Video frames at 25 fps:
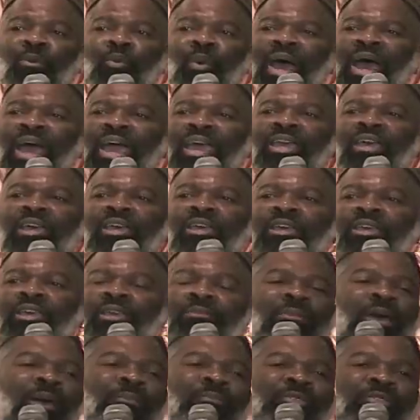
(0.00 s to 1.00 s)
Why,
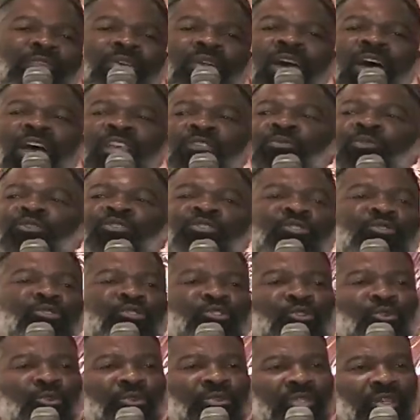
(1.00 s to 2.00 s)
Imam Siraj, would you
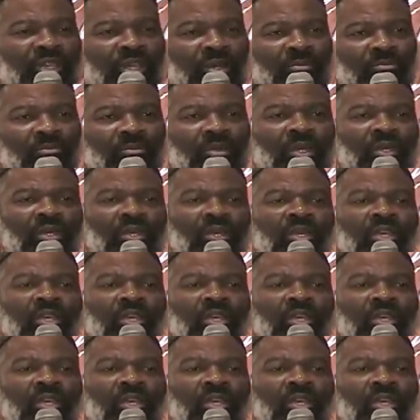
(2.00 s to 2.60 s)
choose him